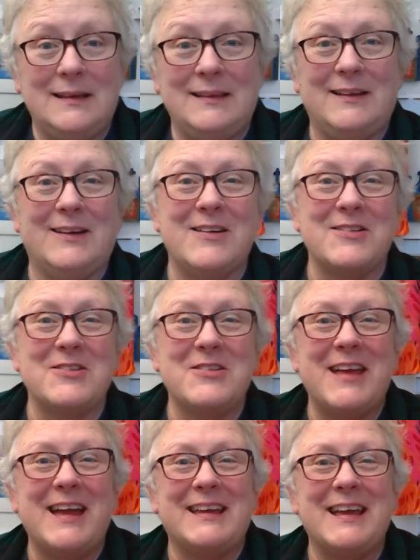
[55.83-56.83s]
the harder
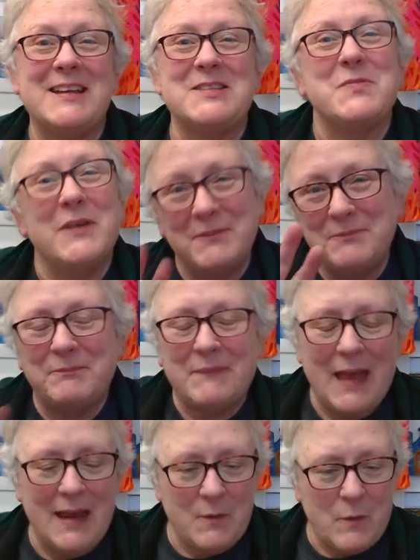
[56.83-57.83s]
that gets. But
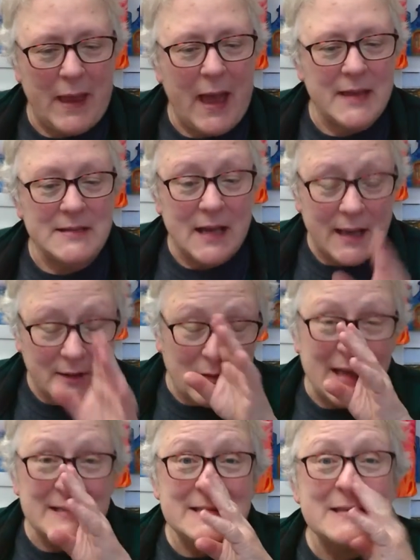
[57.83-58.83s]
anyway, I
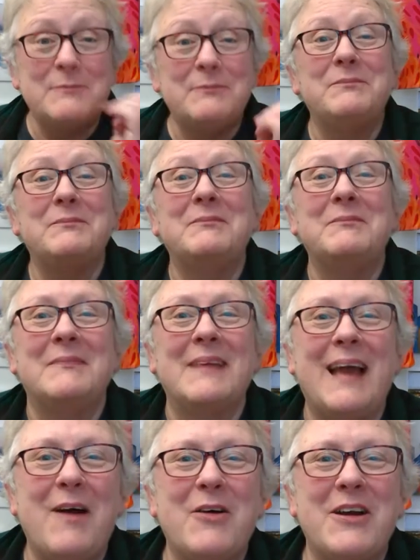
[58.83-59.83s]
digress.
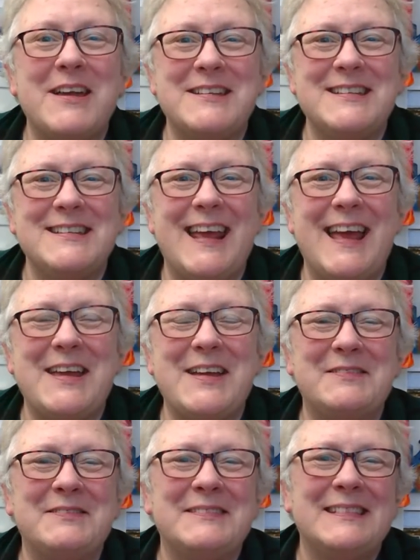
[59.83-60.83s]
How are you today?
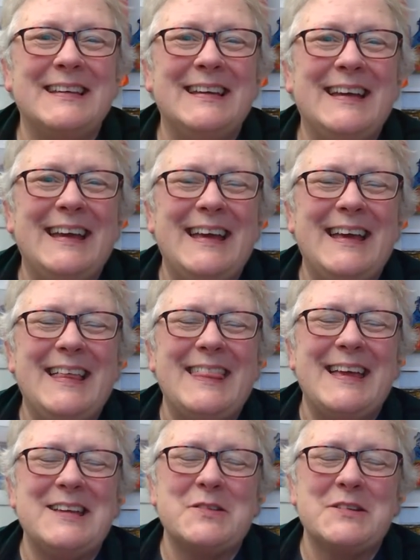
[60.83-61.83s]

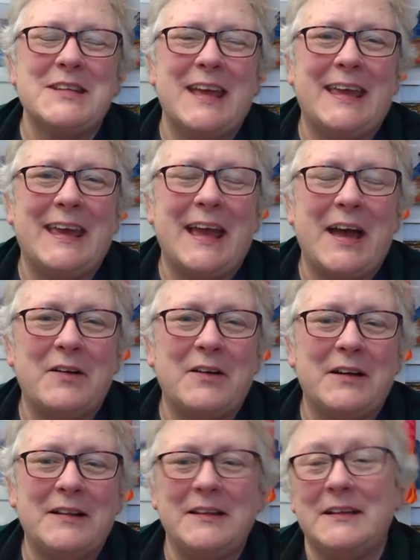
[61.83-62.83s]
Thanks for taking
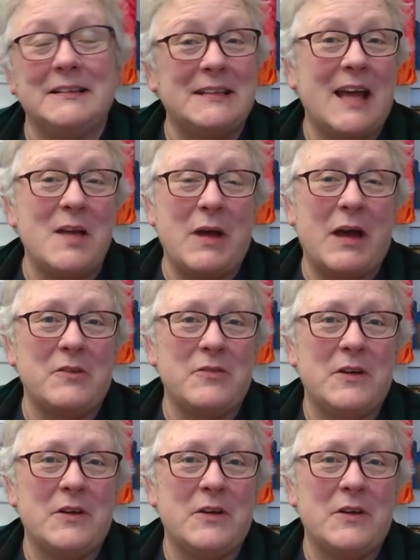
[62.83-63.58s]
out a little time out of